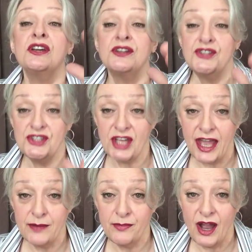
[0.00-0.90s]

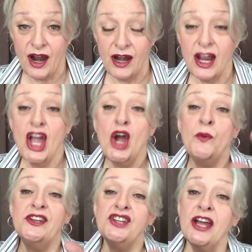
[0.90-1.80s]
sidebar,
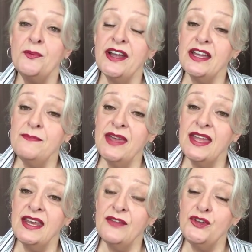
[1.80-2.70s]
which I
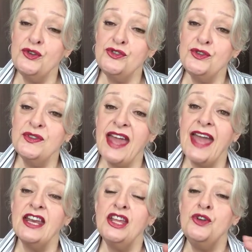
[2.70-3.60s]
recommend, if you do
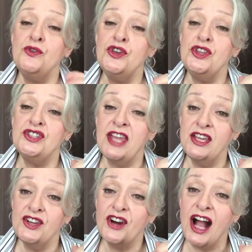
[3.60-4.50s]
that, you
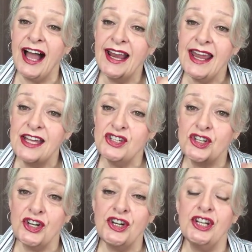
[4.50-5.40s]
take your eyelash
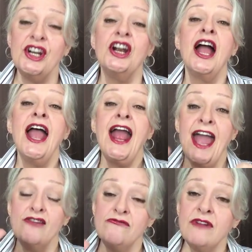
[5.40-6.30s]
curler
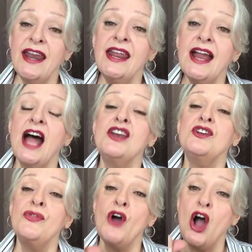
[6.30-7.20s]
and run it
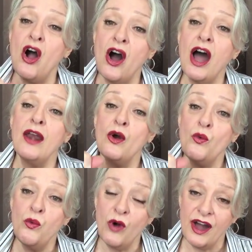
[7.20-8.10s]
under the hot
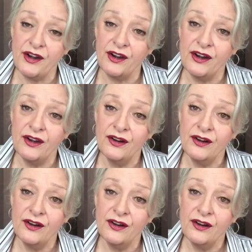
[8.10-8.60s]
water